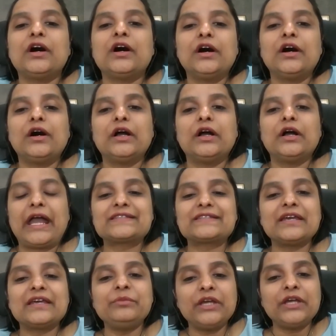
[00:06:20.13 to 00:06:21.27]

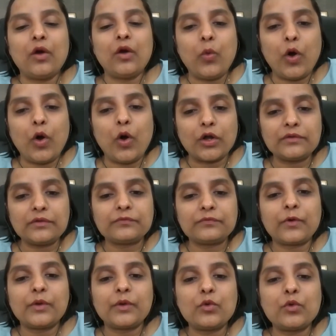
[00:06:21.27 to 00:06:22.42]
SME award
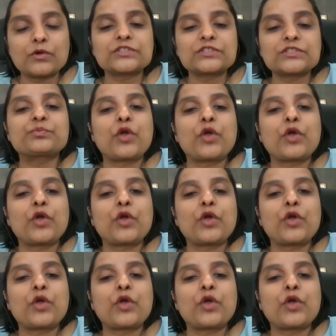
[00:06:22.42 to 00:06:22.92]
for most